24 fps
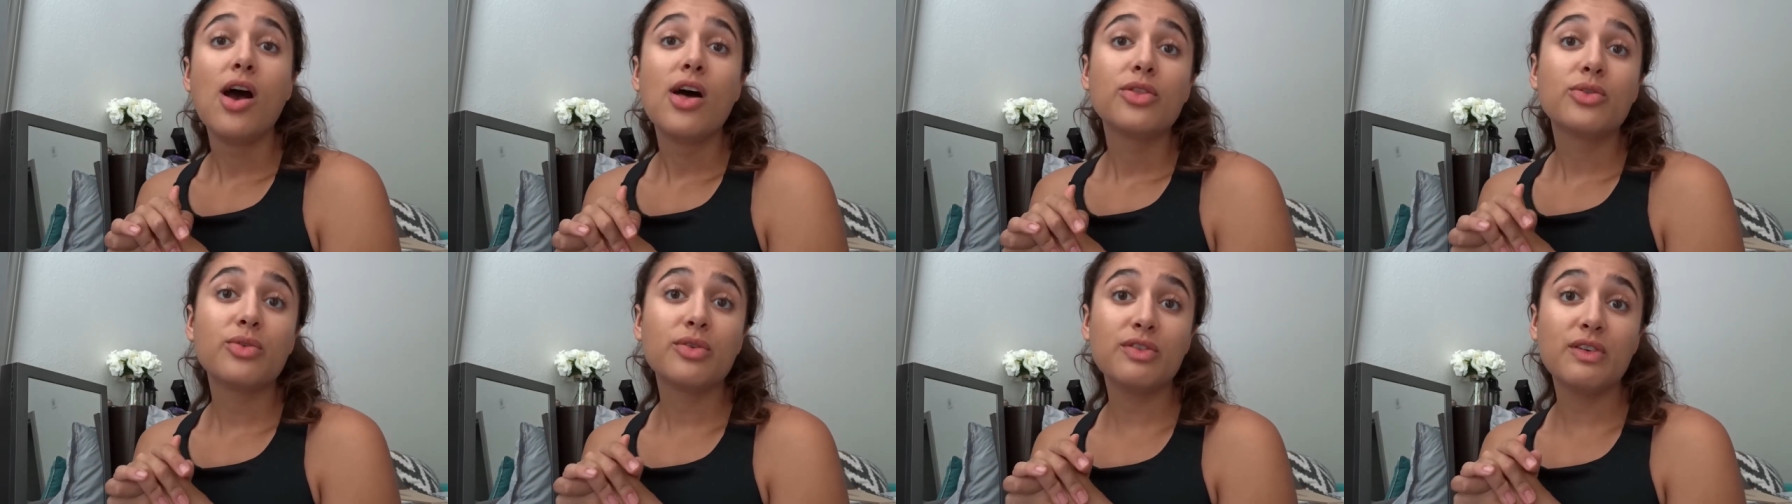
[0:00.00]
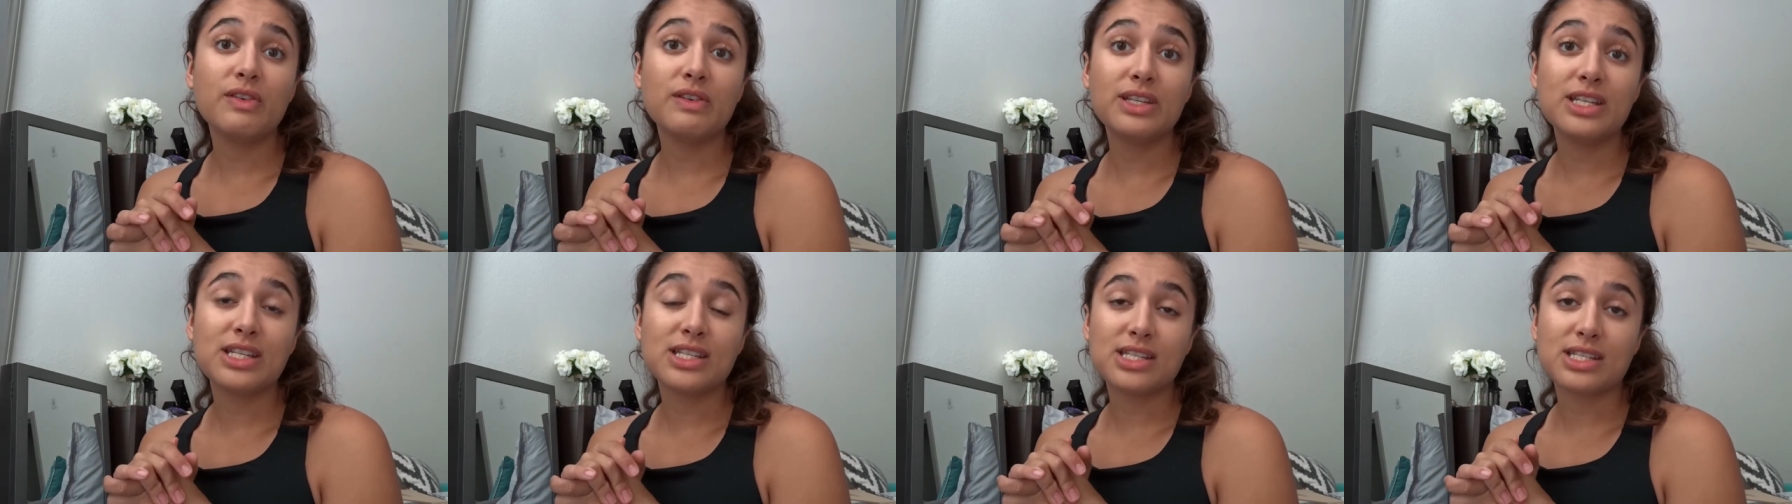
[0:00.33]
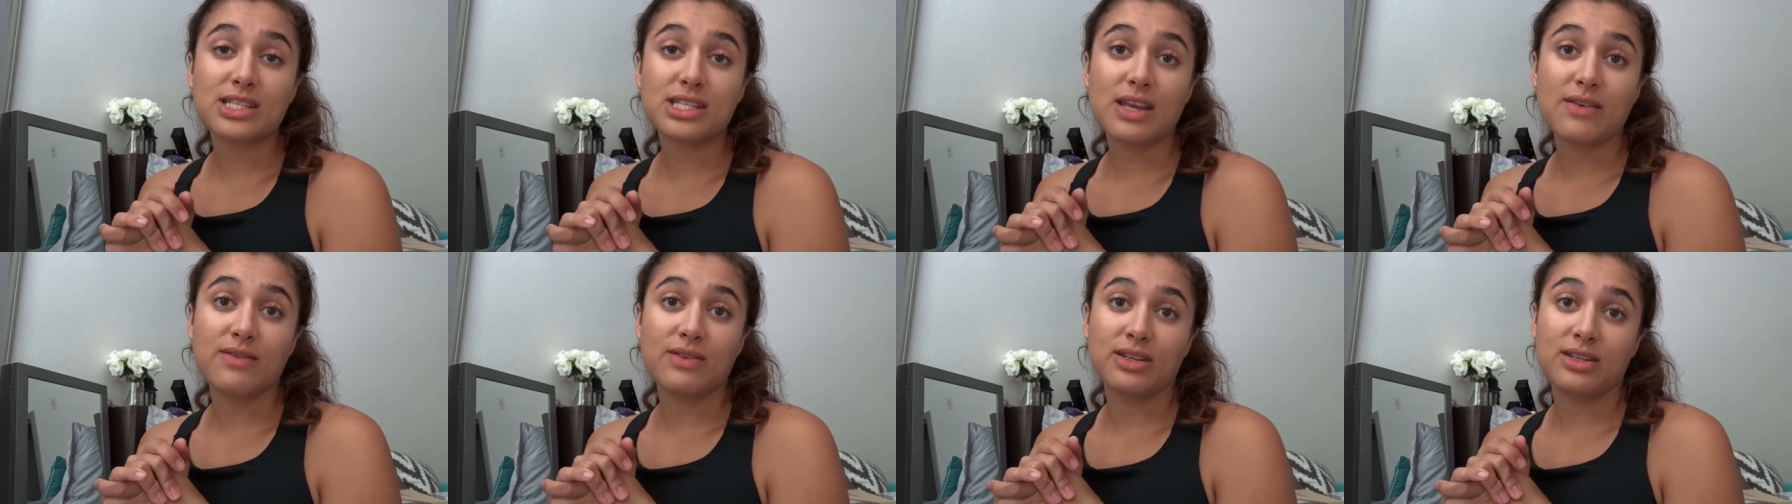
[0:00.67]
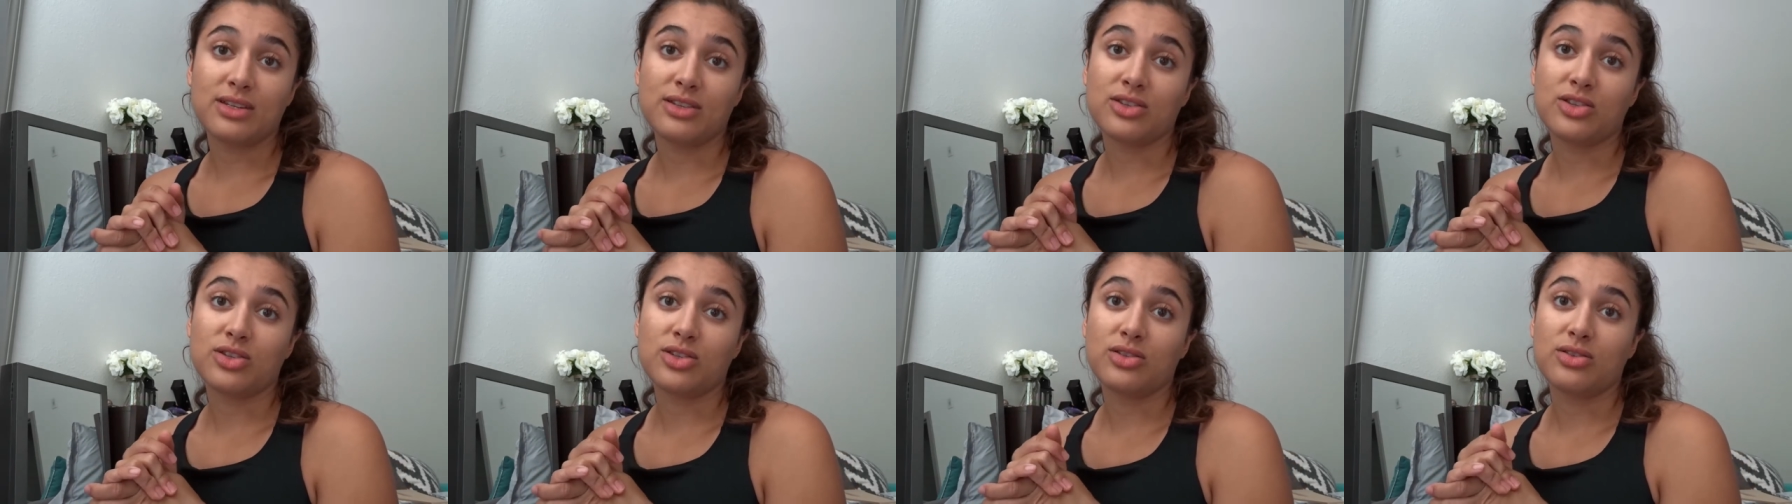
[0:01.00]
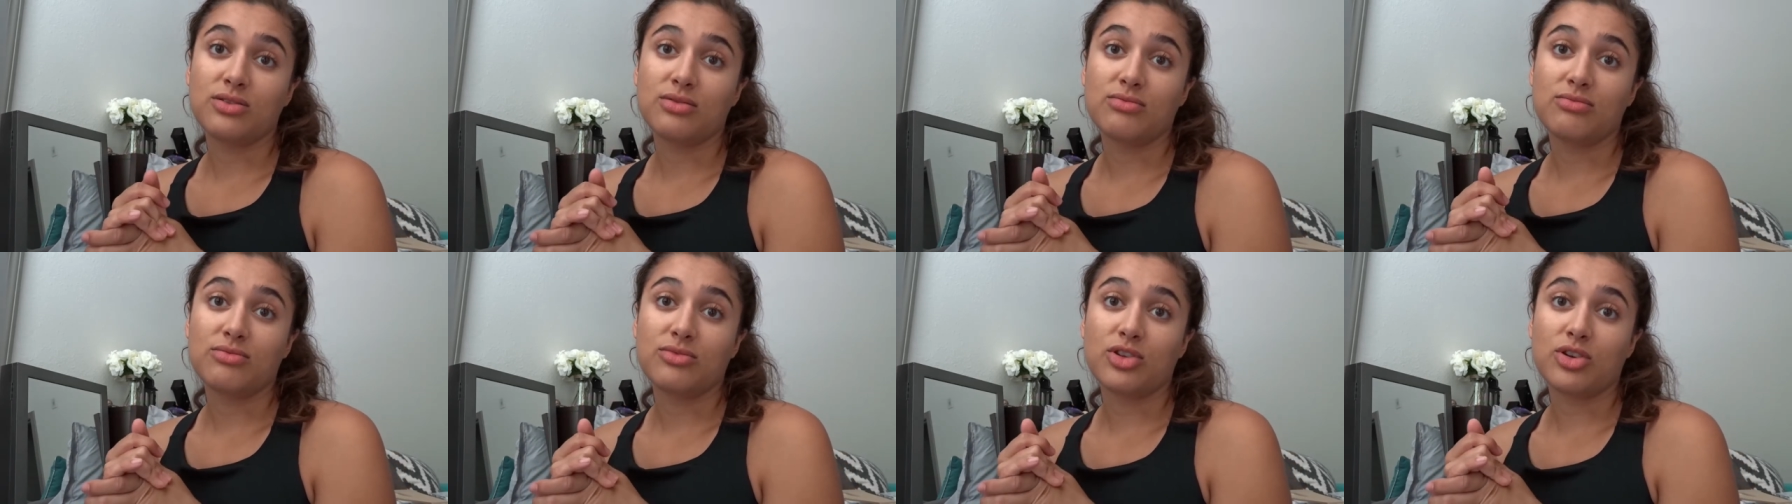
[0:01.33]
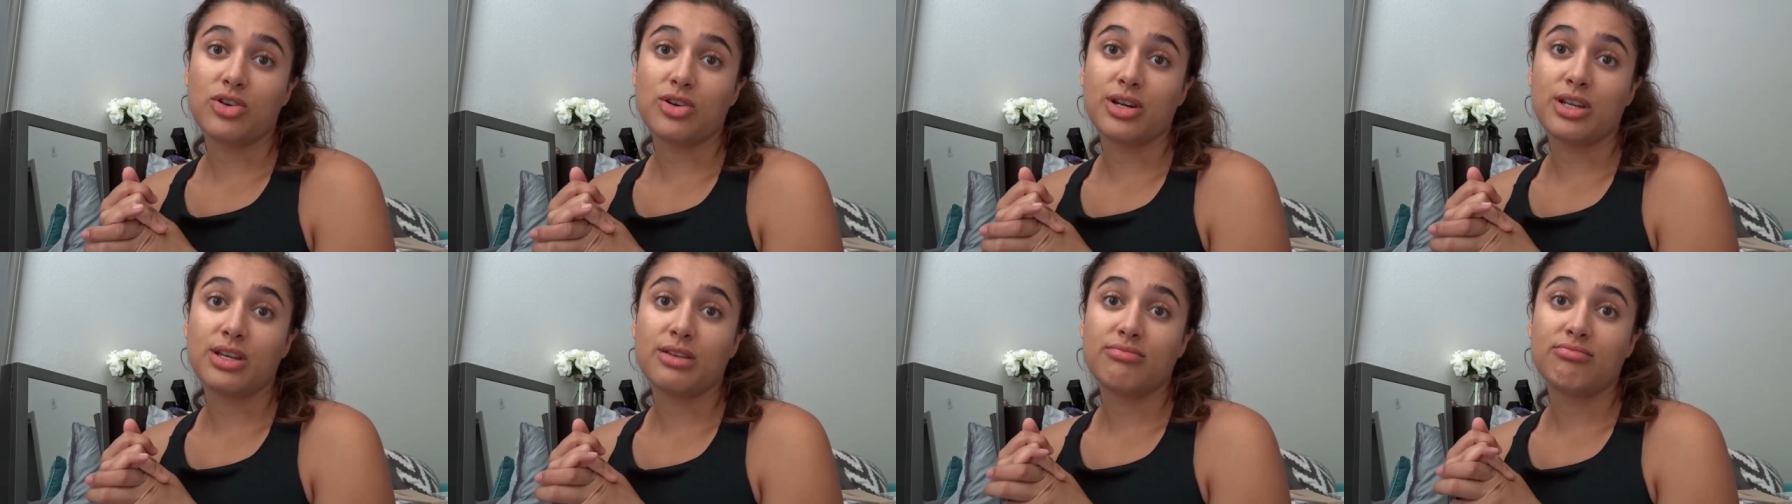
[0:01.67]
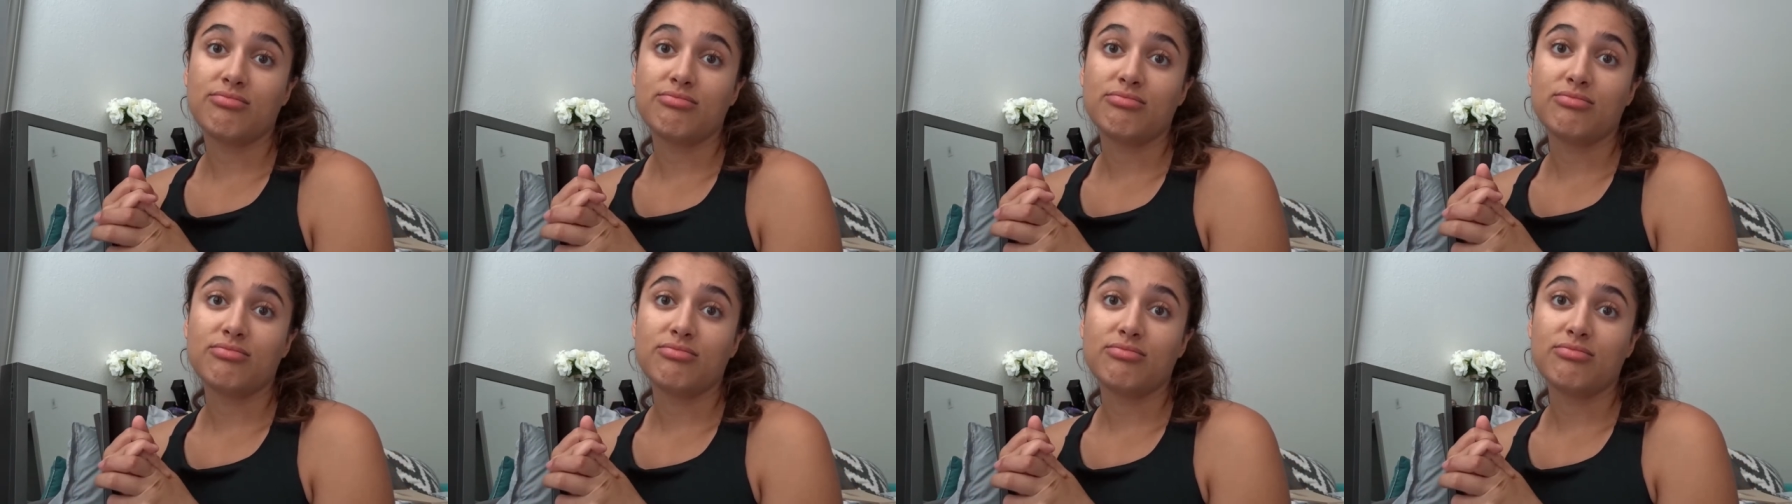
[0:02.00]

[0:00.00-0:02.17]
350 to 730